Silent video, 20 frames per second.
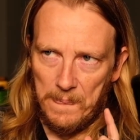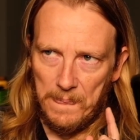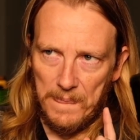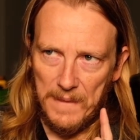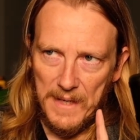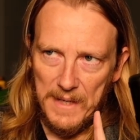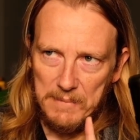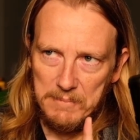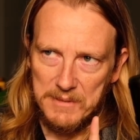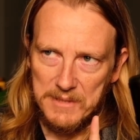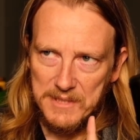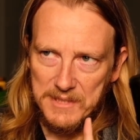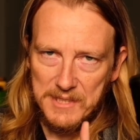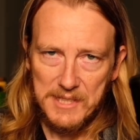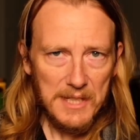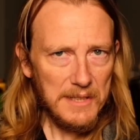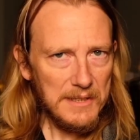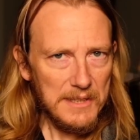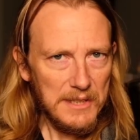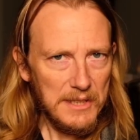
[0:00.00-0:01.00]
I'm
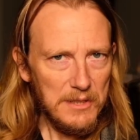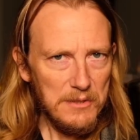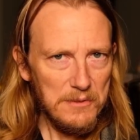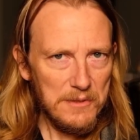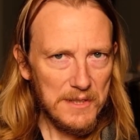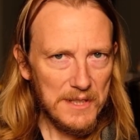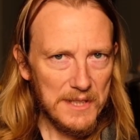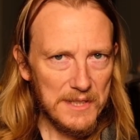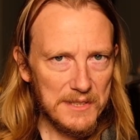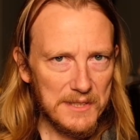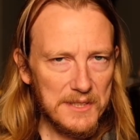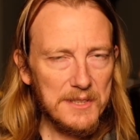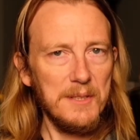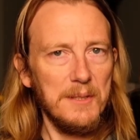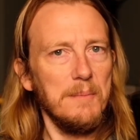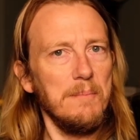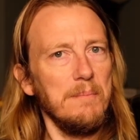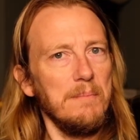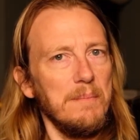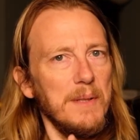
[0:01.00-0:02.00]
telling you this
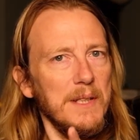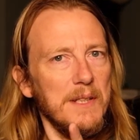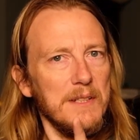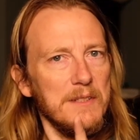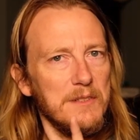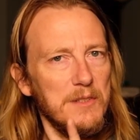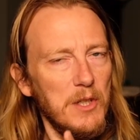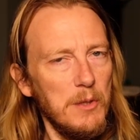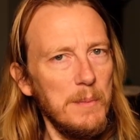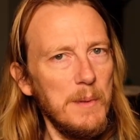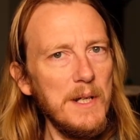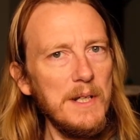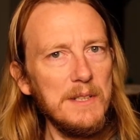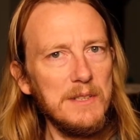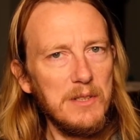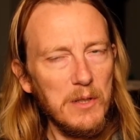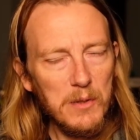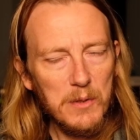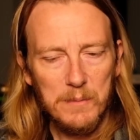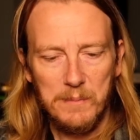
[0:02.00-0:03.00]
because nobody
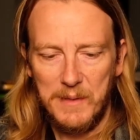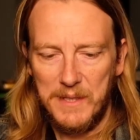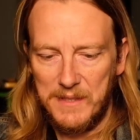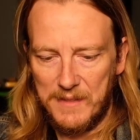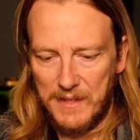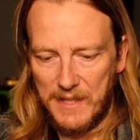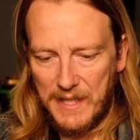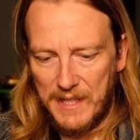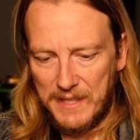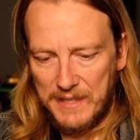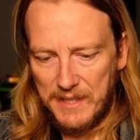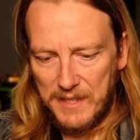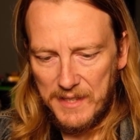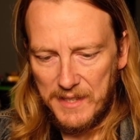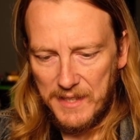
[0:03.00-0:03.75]
told me that,